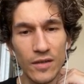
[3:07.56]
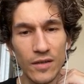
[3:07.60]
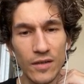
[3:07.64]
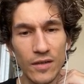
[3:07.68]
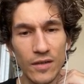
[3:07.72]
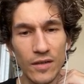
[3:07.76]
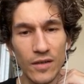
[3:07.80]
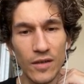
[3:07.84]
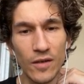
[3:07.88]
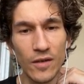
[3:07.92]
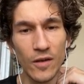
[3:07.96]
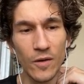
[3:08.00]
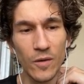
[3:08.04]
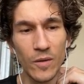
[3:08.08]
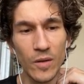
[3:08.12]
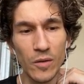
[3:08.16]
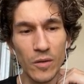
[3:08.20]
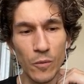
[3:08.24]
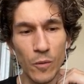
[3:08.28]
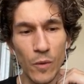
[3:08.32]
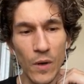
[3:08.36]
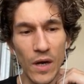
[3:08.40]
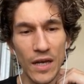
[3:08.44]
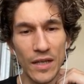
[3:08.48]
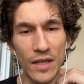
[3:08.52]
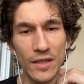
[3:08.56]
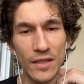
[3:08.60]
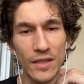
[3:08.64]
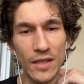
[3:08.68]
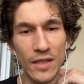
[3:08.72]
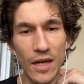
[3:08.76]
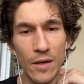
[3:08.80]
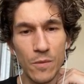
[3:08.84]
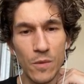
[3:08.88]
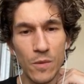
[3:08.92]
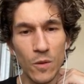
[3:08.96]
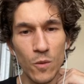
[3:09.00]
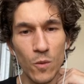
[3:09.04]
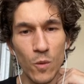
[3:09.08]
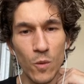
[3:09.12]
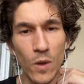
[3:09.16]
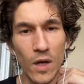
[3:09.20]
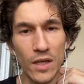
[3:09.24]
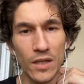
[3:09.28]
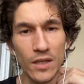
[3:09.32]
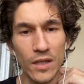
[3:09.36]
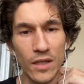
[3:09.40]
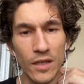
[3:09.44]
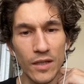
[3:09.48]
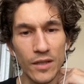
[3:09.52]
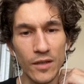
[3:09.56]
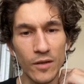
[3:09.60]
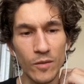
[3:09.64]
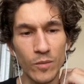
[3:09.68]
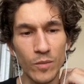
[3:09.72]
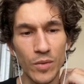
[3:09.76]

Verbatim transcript: no, I will wait I will wait a little